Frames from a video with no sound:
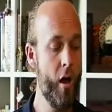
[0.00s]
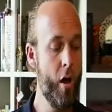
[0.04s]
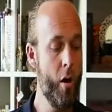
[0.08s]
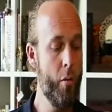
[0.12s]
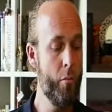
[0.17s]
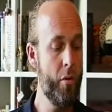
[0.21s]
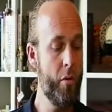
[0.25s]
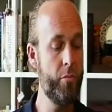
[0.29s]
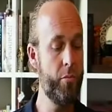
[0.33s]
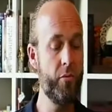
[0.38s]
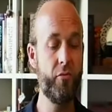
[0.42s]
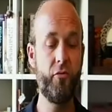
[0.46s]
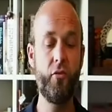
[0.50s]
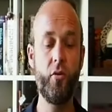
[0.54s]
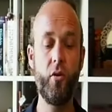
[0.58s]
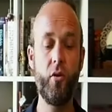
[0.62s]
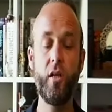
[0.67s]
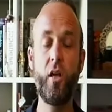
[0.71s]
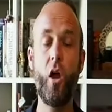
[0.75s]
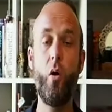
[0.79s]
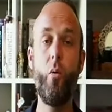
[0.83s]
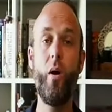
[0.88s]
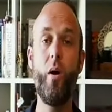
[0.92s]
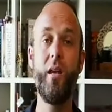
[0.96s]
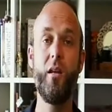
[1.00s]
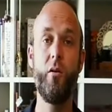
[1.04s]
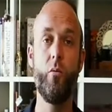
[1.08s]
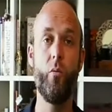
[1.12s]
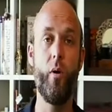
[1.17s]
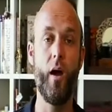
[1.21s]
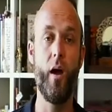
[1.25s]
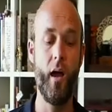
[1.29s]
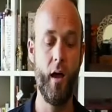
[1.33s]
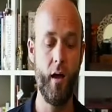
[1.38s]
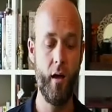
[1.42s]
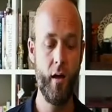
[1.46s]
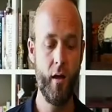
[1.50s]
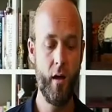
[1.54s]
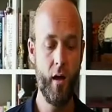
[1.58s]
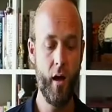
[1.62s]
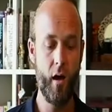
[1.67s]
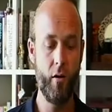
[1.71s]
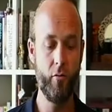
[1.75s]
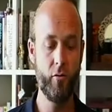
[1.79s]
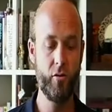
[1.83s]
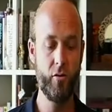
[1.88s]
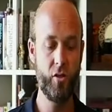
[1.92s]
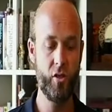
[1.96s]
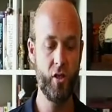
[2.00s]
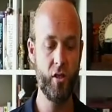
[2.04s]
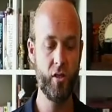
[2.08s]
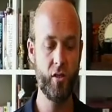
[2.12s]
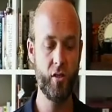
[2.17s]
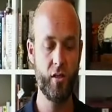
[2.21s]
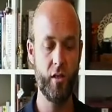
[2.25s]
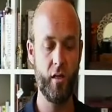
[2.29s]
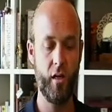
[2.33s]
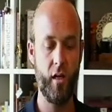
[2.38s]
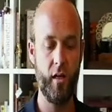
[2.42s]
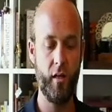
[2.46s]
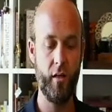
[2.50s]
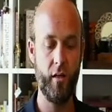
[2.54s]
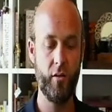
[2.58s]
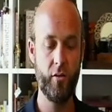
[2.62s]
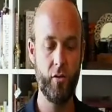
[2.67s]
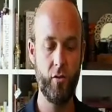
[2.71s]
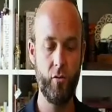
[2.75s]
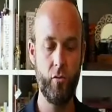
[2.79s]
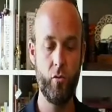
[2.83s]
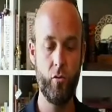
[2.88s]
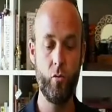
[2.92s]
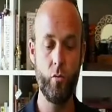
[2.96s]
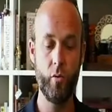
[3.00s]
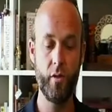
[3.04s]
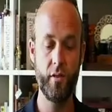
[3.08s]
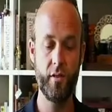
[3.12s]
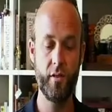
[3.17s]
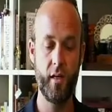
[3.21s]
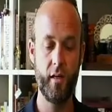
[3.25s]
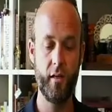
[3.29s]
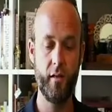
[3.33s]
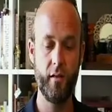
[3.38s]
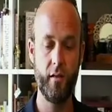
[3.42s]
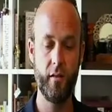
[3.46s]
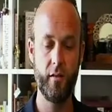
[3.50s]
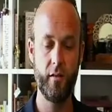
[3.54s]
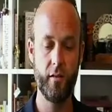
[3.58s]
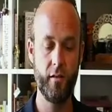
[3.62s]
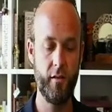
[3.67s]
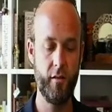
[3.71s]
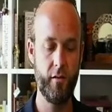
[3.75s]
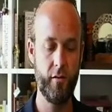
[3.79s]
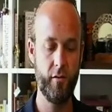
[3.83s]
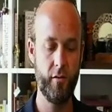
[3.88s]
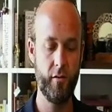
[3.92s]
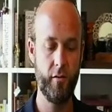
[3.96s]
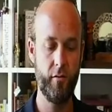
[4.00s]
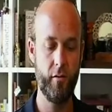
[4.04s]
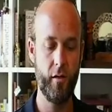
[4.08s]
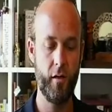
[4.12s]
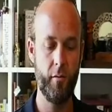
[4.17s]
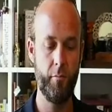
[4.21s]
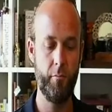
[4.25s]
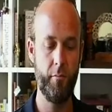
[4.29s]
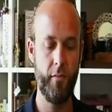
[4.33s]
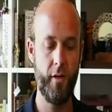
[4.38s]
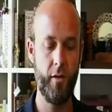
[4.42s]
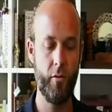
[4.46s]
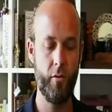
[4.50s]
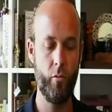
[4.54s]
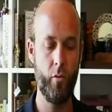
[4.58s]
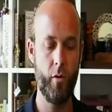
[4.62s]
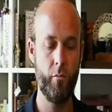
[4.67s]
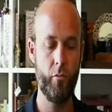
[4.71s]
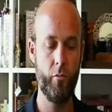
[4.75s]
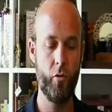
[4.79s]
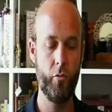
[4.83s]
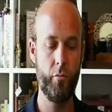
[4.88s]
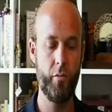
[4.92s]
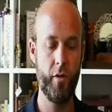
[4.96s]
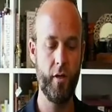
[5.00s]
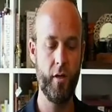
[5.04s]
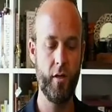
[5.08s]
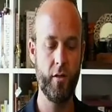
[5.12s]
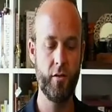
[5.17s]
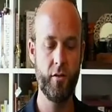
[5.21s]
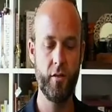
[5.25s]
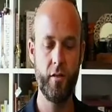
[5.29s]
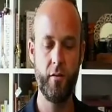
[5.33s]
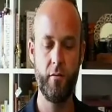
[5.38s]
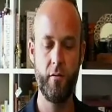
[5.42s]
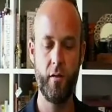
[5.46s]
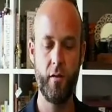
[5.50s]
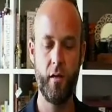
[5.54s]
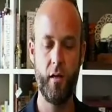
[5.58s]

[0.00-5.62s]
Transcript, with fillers: But before I go anywhere, I'd just like to, oh, one second, I just need to admit one more person.